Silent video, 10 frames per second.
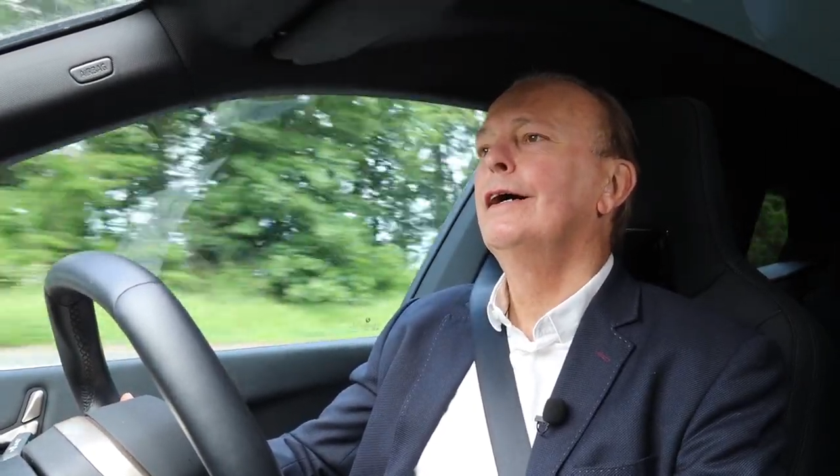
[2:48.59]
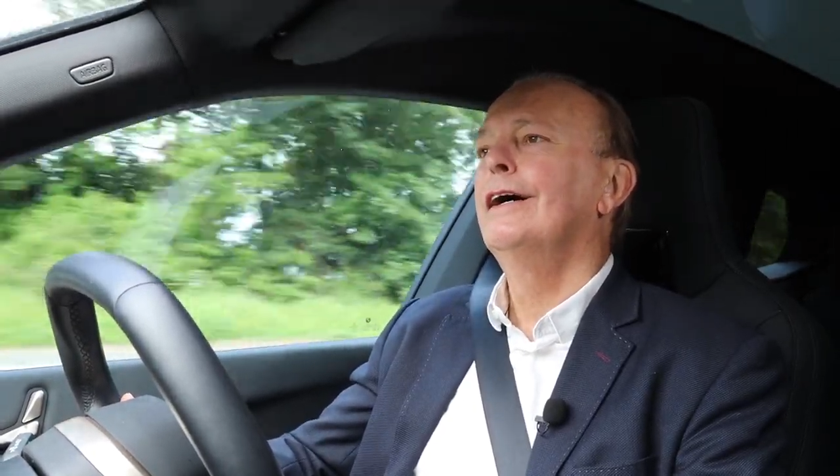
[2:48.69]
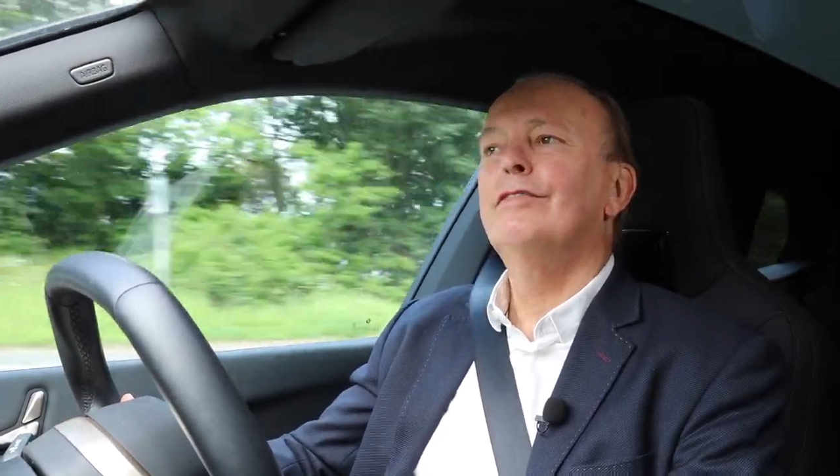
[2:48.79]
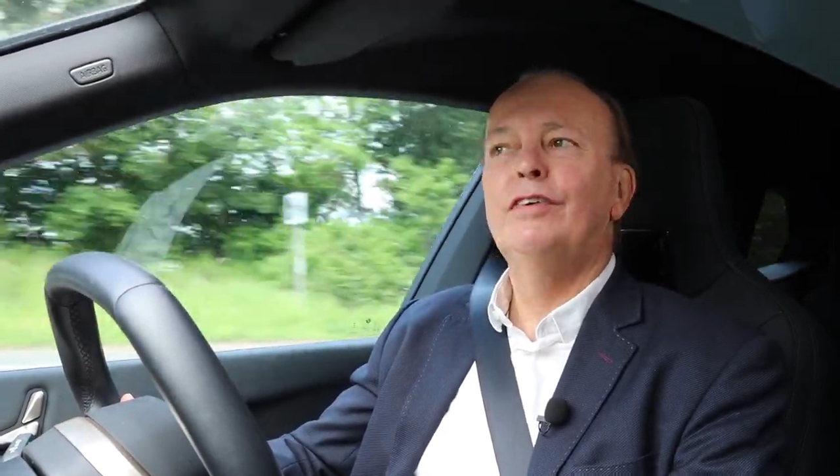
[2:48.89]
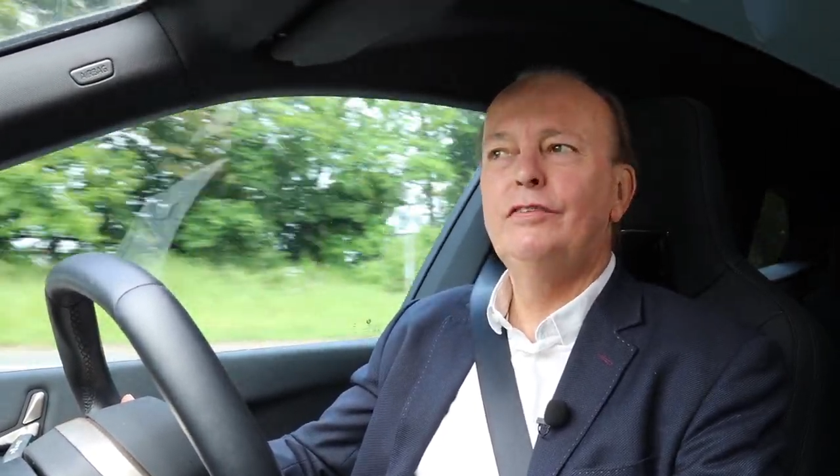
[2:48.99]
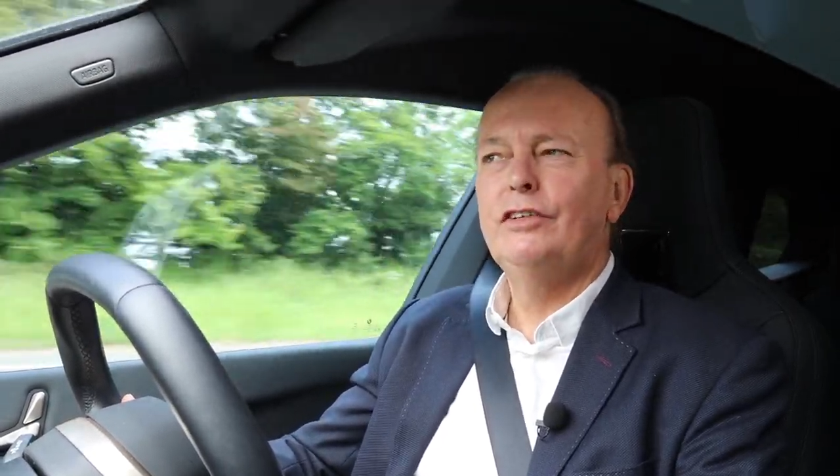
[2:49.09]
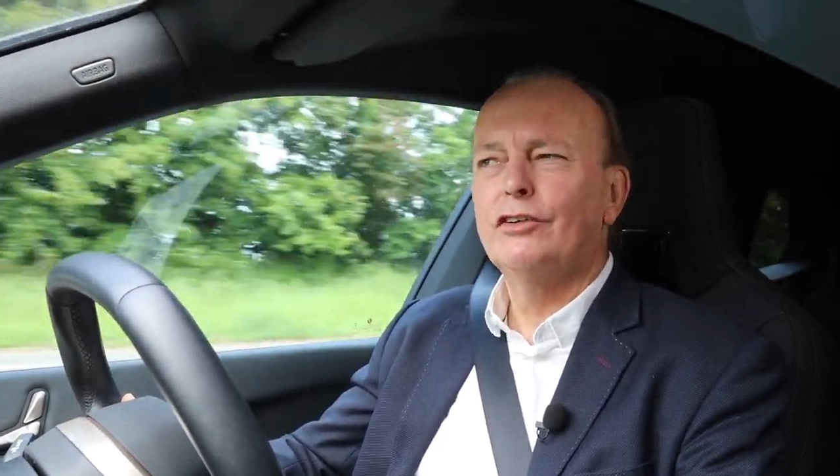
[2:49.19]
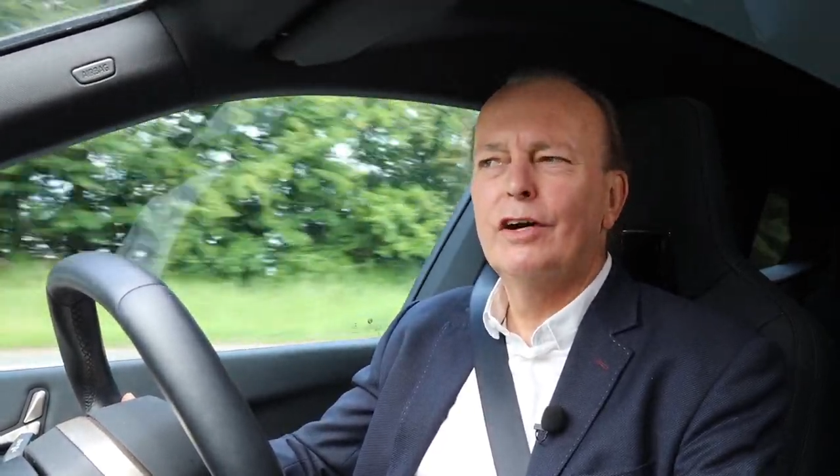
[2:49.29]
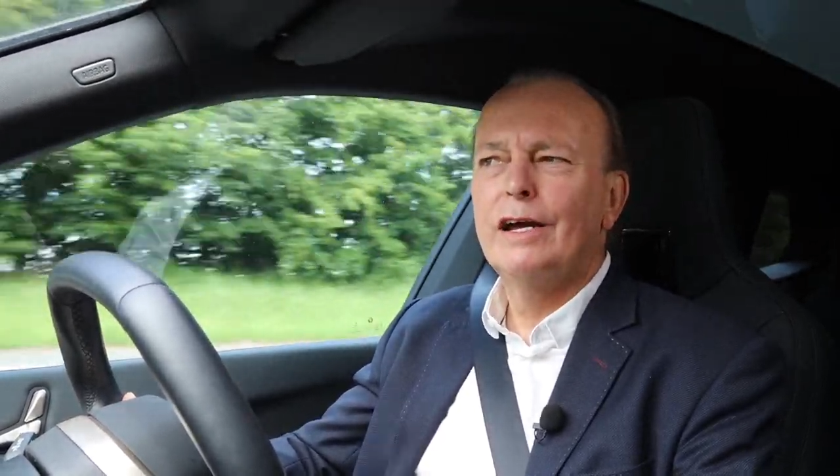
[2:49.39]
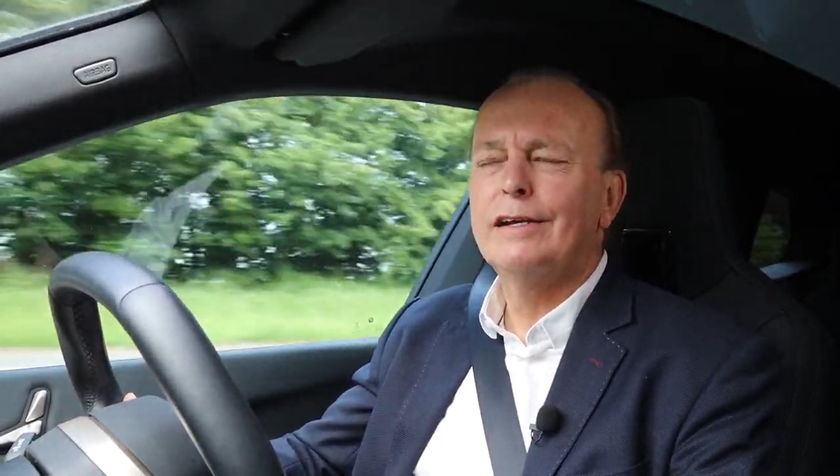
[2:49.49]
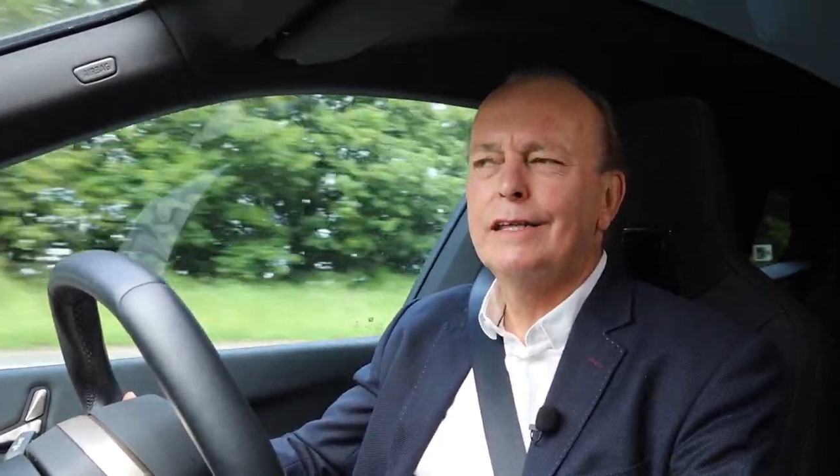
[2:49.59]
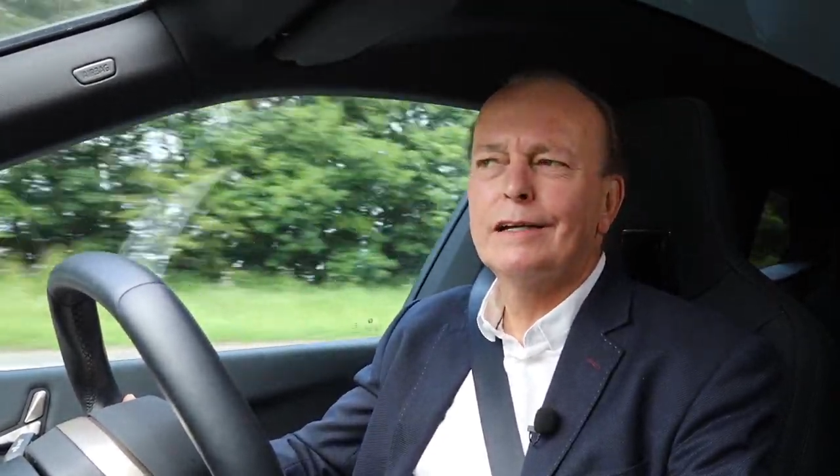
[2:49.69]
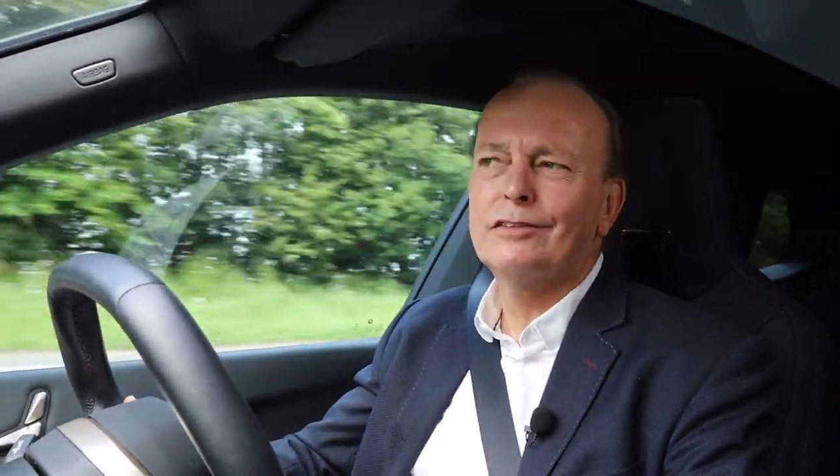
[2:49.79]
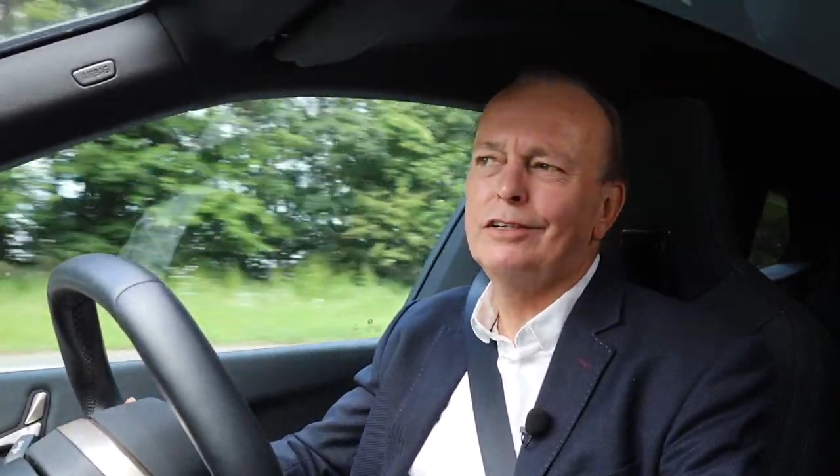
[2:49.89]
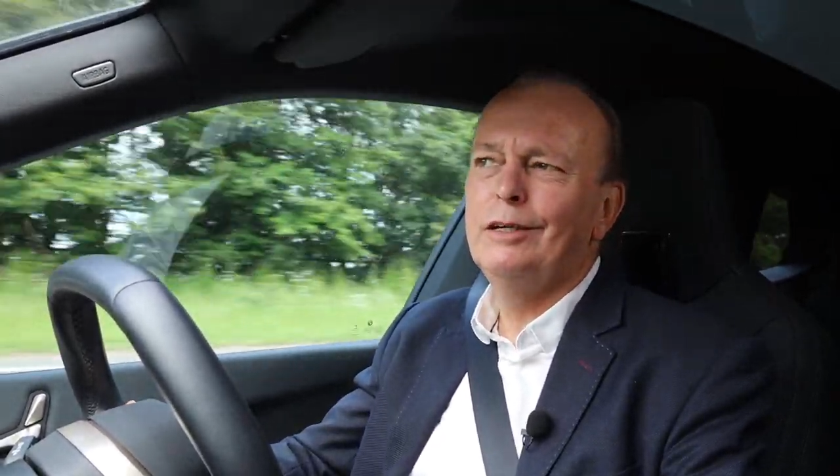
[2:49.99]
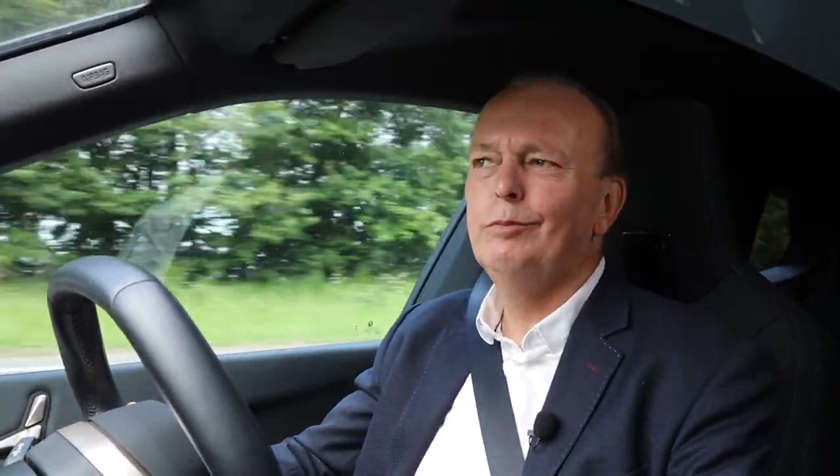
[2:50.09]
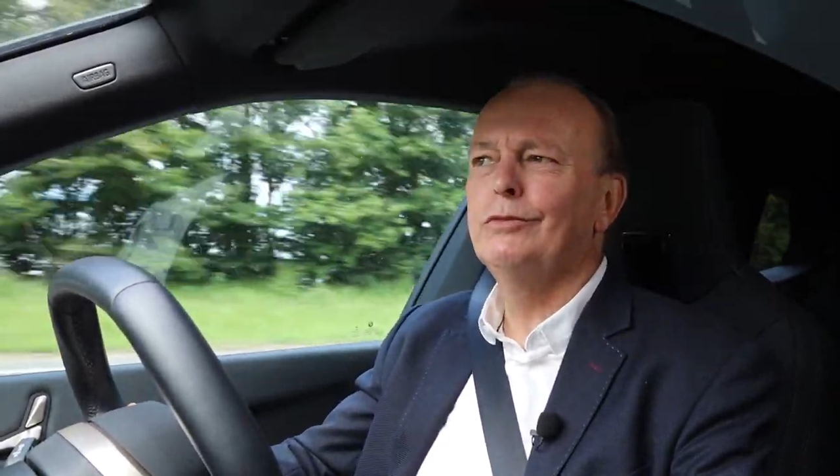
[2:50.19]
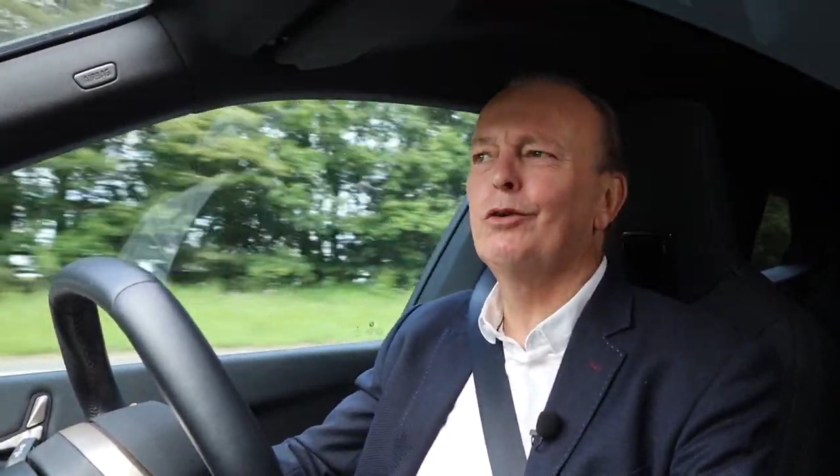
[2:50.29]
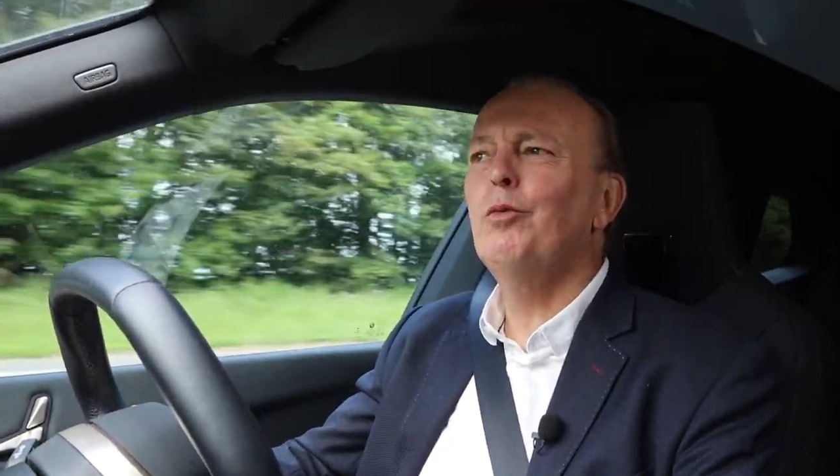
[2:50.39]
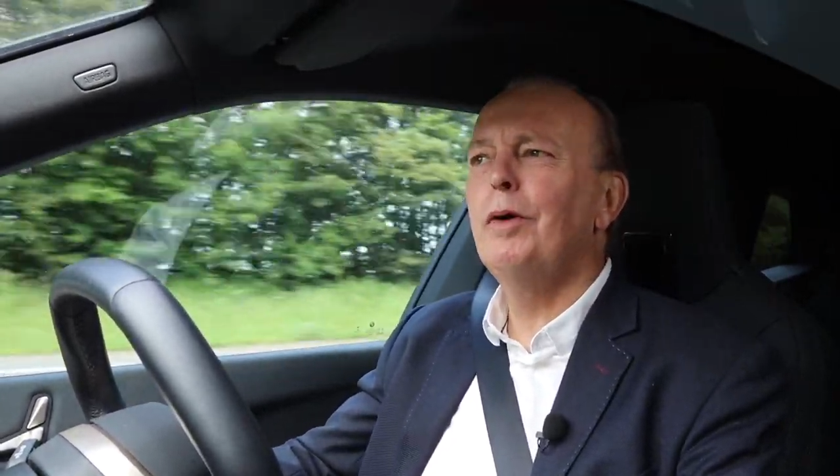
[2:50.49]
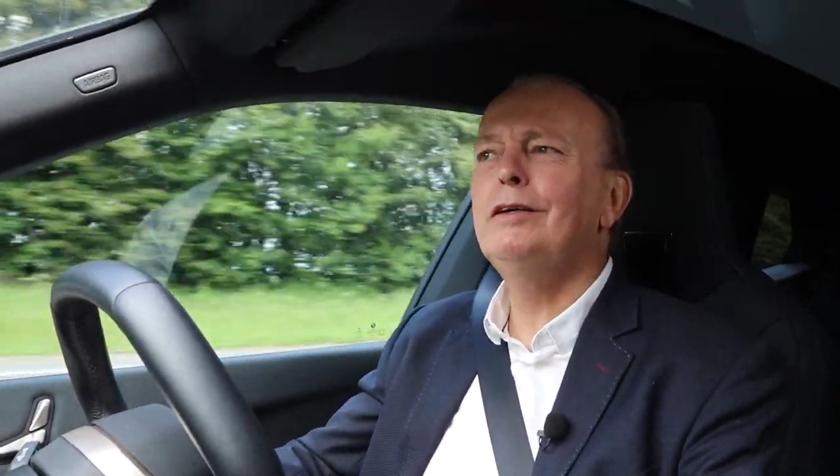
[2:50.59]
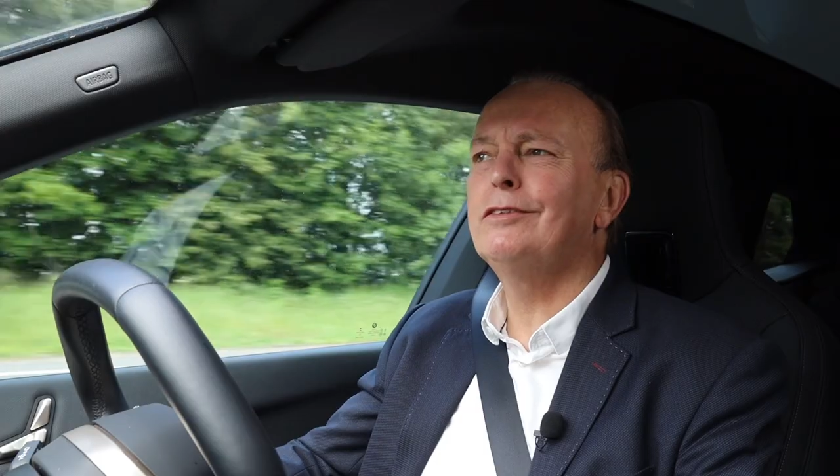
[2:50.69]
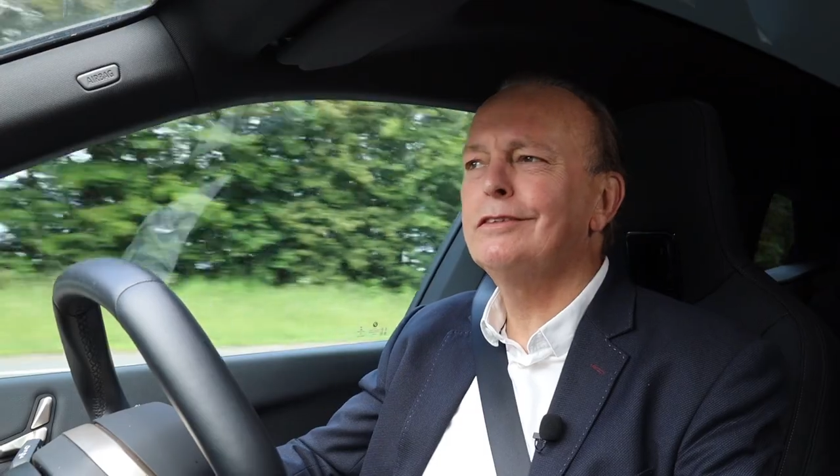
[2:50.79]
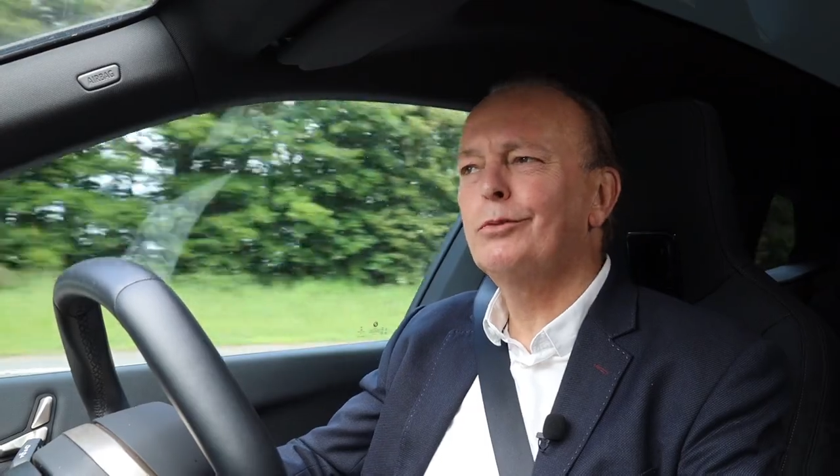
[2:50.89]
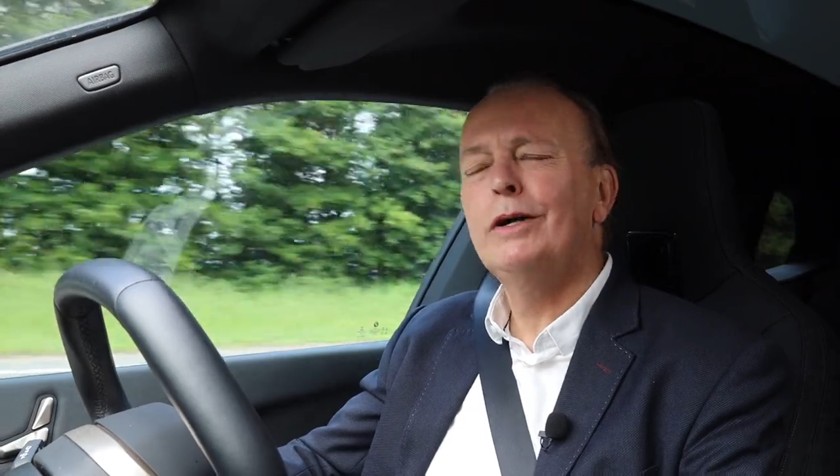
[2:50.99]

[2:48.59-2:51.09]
at 50 grand, that seems almost,